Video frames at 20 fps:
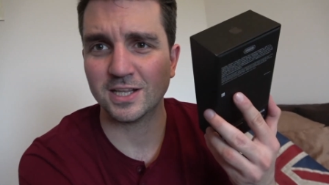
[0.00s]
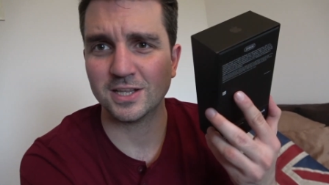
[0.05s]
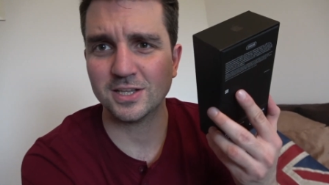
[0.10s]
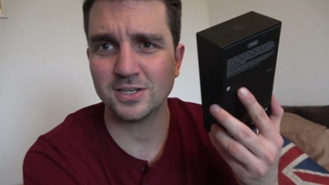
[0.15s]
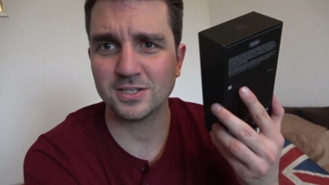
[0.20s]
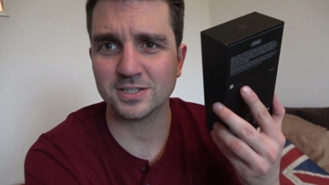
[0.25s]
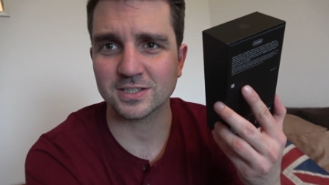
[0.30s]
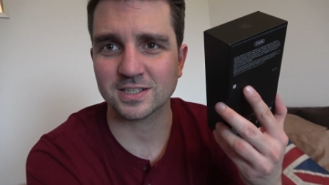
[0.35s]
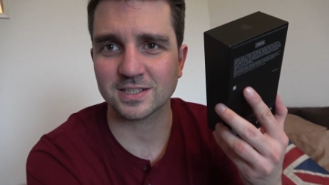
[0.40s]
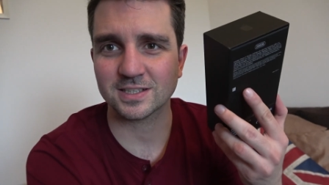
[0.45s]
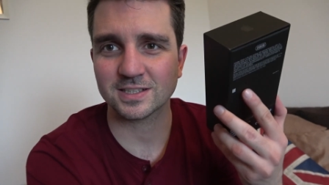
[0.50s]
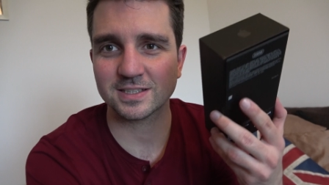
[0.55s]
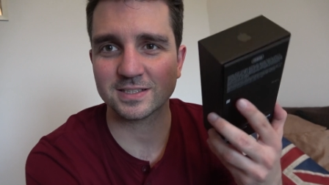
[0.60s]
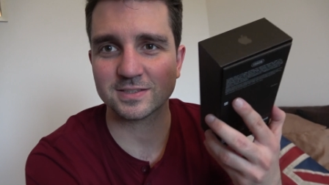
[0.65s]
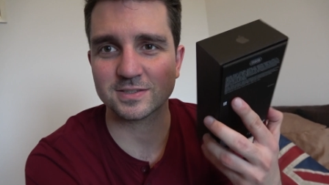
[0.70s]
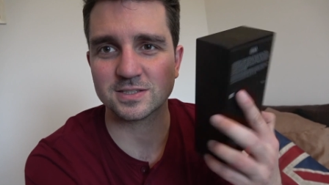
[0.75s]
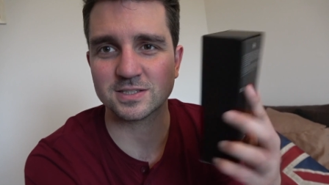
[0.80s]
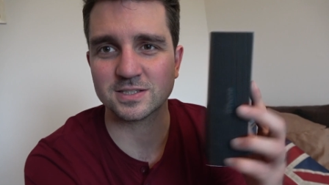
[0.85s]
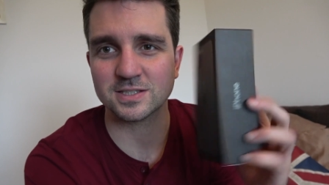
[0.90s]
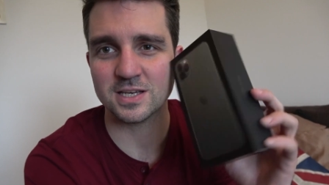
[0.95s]
Look,
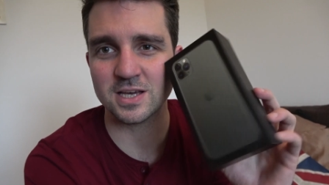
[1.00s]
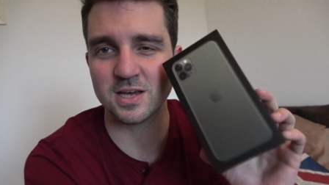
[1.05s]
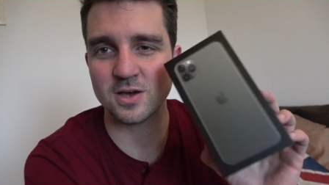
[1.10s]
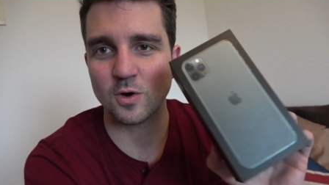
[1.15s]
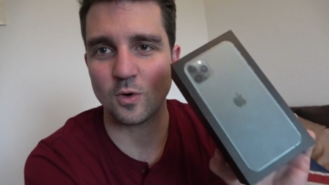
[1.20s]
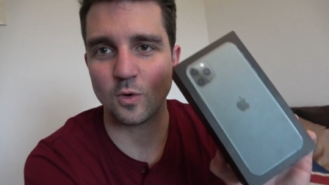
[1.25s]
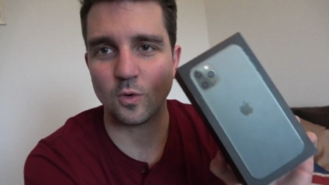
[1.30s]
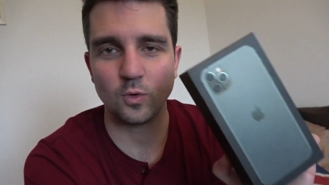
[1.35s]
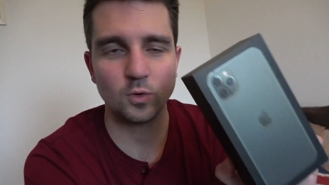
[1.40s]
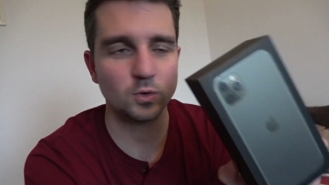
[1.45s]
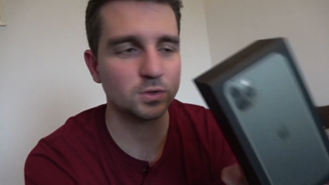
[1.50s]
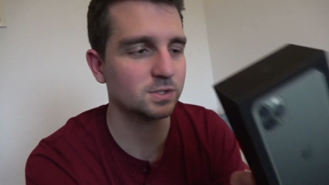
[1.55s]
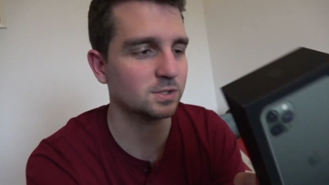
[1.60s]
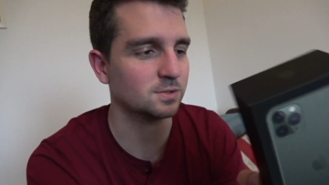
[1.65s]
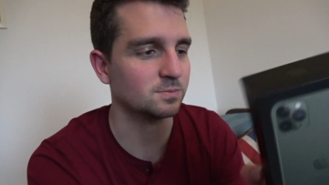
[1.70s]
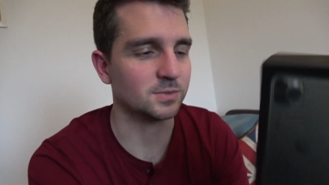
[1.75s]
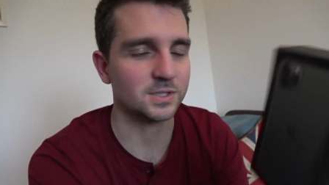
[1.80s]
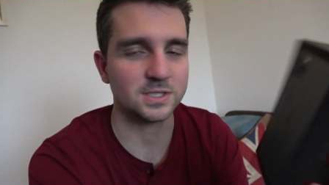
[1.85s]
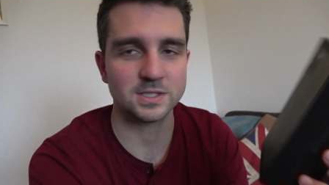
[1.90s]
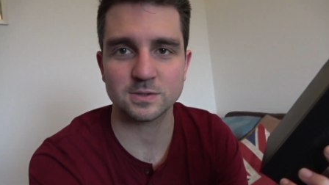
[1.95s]
this is
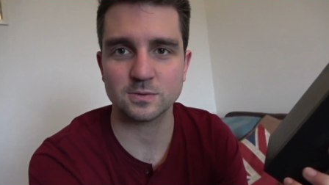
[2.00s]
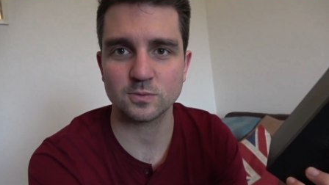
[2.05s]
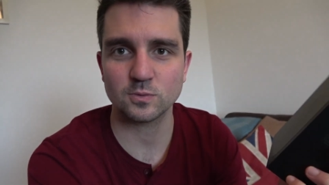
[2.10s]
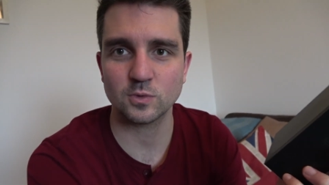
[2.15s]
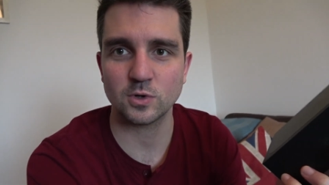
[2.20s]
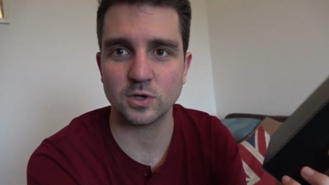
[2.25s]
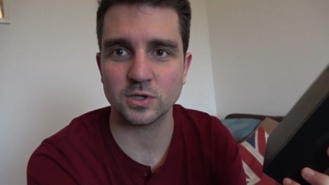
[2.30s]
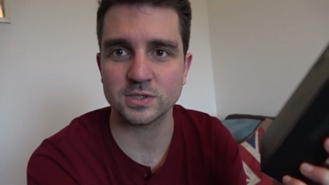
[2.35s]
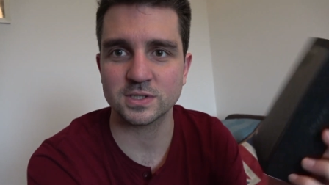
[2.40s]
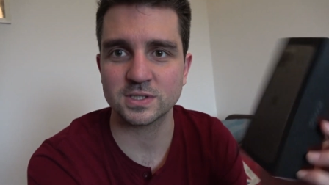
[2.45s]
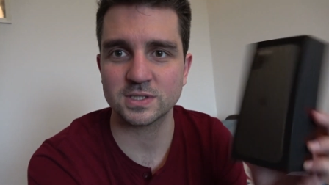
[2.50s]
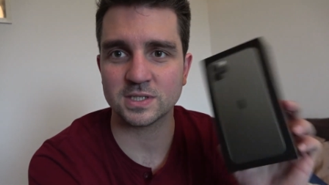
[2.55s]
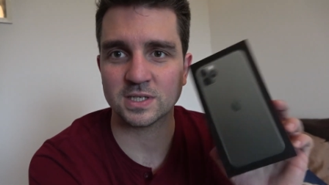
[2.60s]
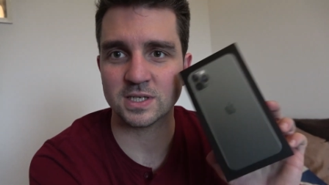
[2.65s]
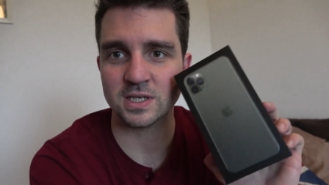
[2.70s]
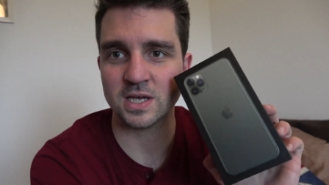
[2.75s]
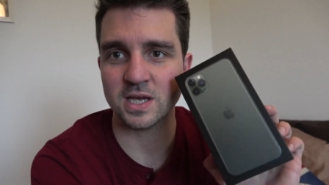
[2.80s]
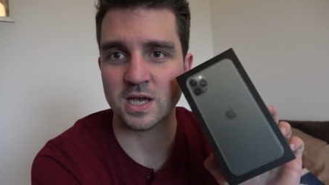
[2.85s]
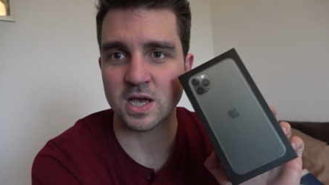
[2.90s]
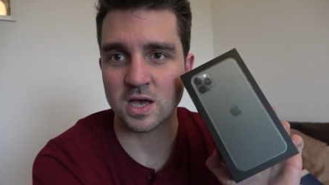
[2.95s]
awesome. This was
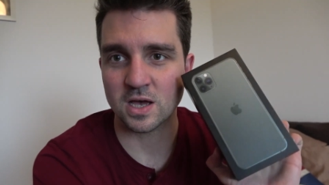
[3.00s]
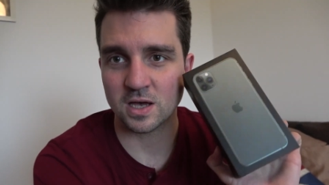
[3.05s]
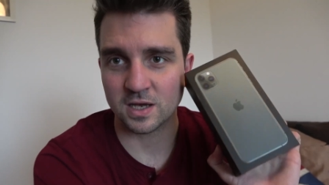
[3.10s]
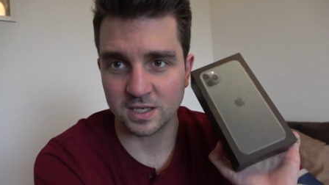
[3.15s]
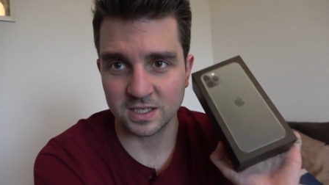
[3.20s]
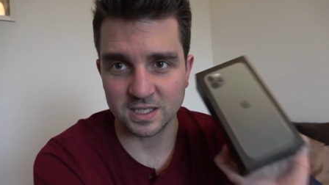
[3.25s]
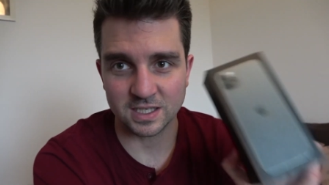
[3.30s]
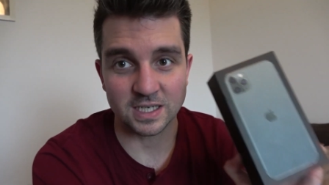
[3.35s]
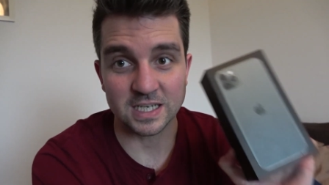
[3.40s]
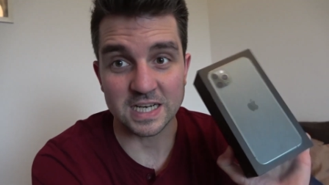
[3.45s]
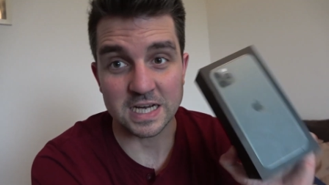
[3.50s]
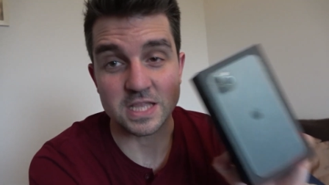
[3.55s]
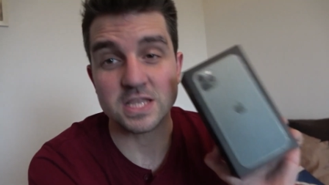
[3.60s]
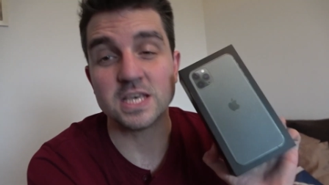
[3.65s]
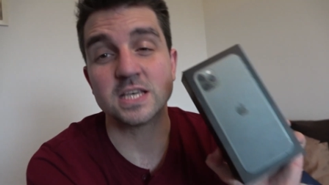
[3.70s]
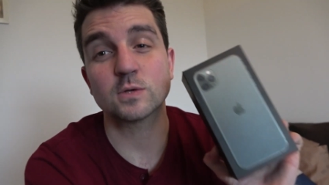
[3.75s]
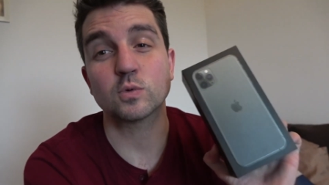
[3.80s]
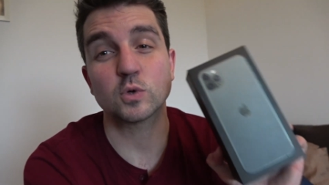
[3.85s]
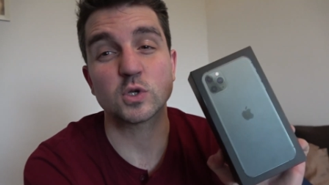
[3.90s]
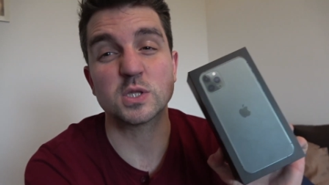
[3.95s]

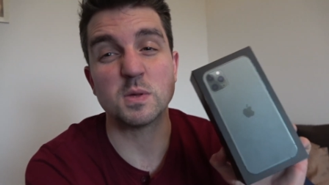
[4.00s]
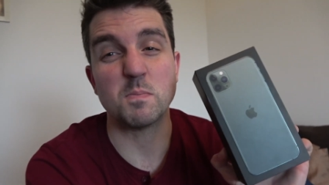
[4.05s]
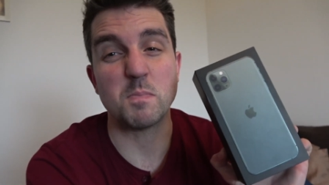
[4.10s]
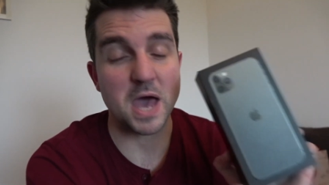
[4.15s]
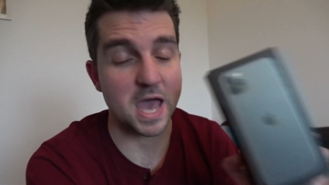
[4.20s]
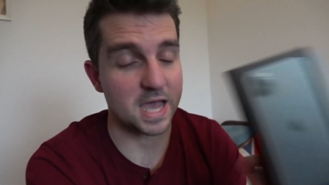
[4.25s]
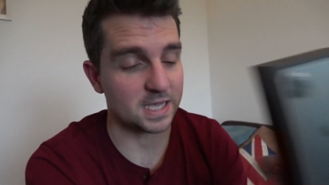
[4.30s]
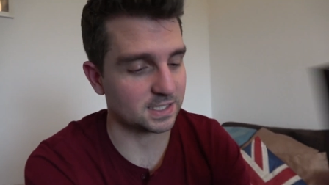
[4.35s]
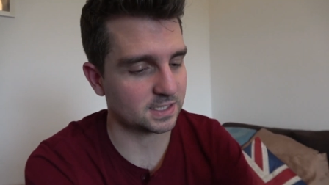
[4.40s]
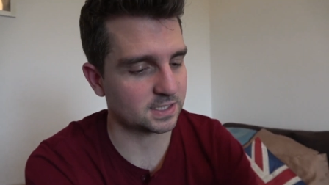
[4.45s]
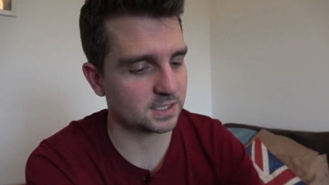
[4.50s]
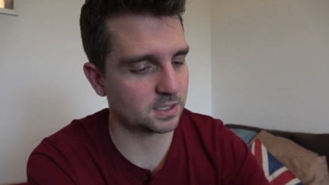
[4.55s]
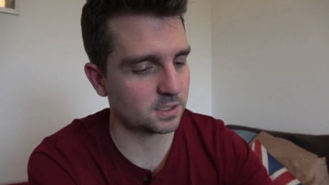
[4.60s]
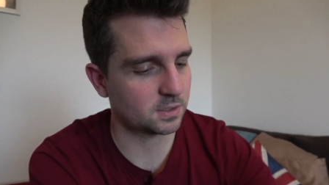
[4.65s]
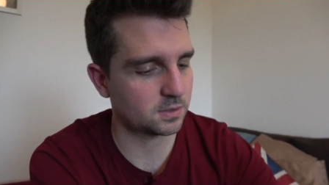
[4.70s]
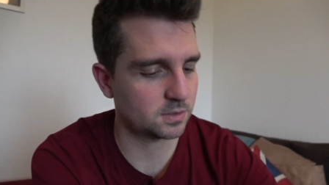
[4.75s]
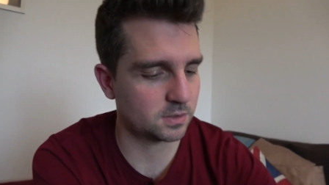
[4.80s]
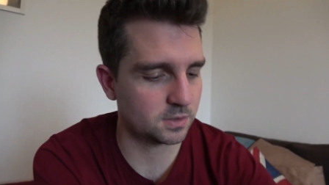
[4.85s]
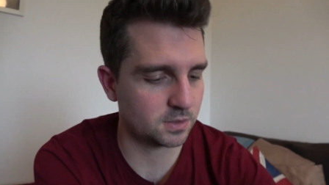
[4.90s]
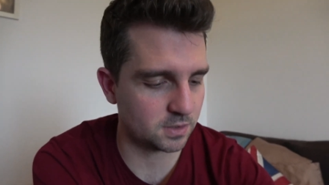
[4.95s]
the
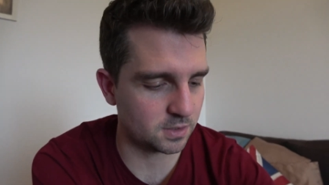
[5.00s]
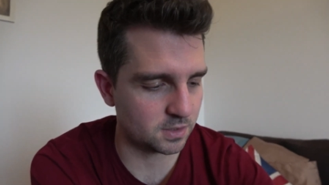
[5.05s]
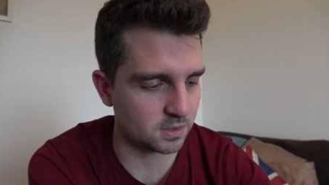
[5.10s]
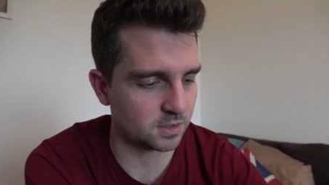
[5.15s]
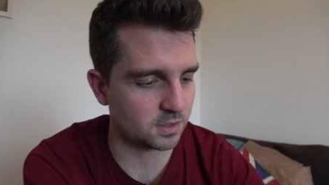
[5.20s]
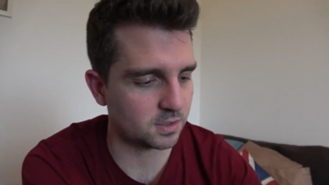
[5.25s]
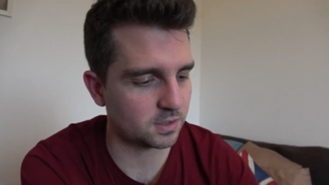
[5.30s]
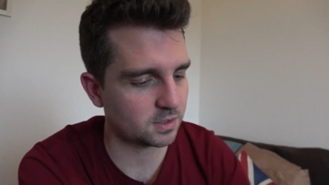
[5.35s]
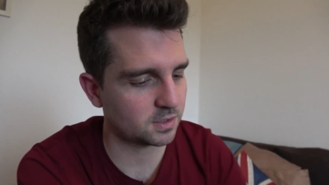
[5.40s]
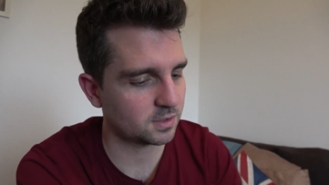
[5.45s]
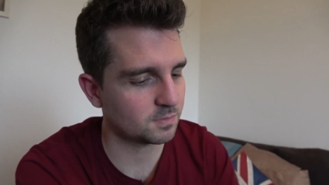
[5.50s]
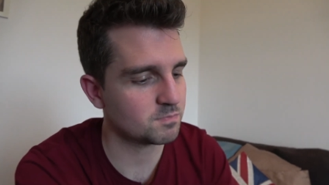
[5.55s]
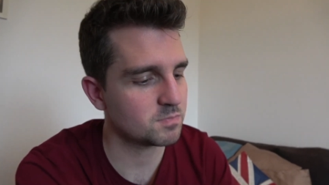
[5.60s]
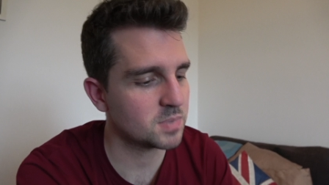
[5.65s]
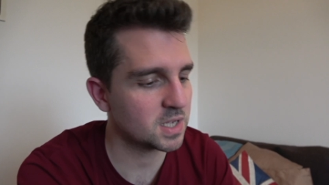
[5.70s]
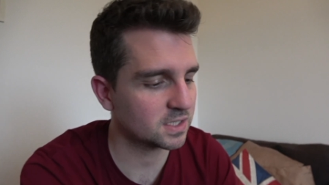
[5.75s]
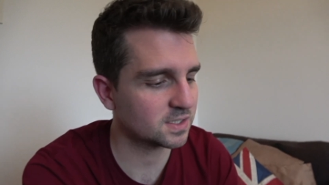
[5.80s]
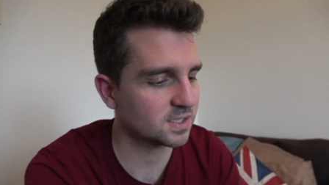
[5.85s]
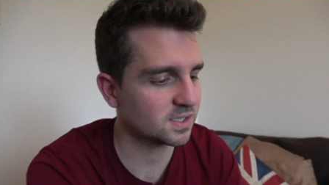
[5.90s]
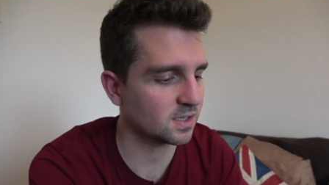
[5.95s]
best. I
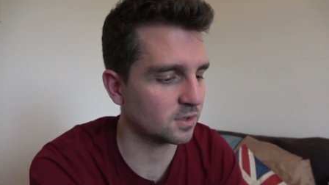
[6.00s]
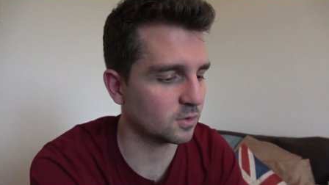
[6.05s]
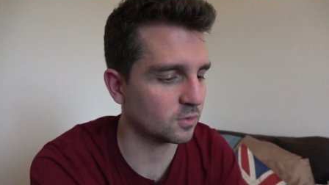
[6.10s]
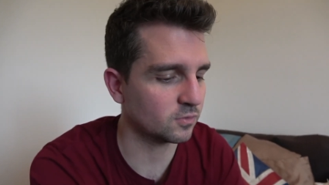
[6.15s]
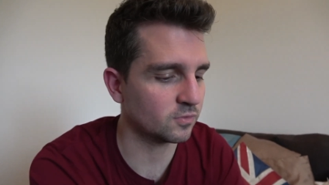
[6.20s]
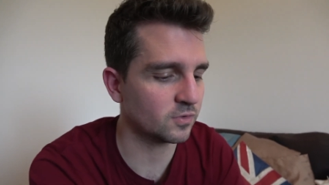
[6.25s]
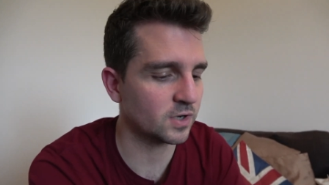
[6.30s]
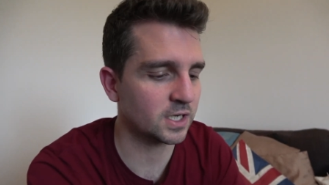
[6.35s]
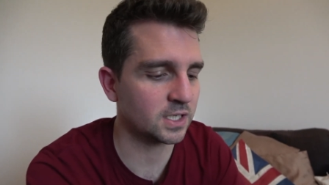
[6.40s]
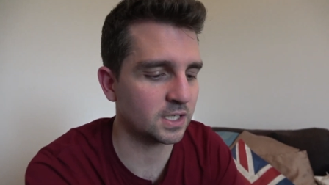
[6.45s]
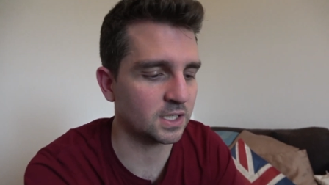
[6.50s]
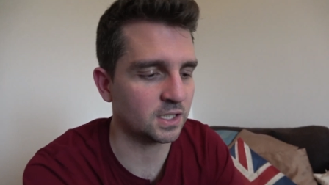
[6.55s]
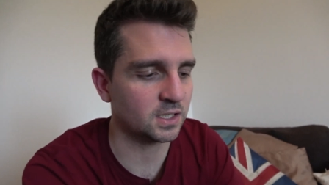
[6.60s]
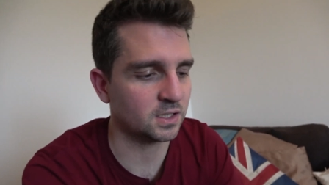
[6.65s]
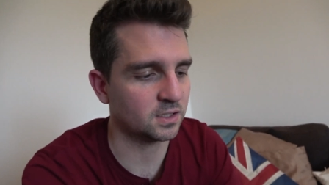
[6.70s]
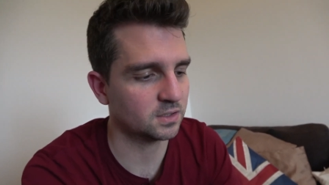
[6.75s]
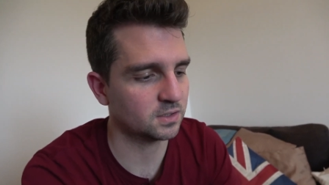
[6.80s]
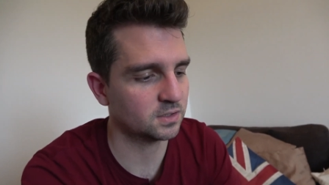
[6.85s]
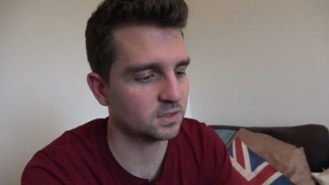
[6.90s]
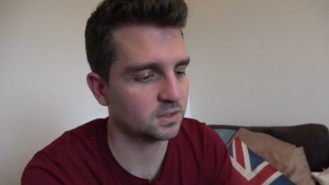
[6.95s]
miss it already.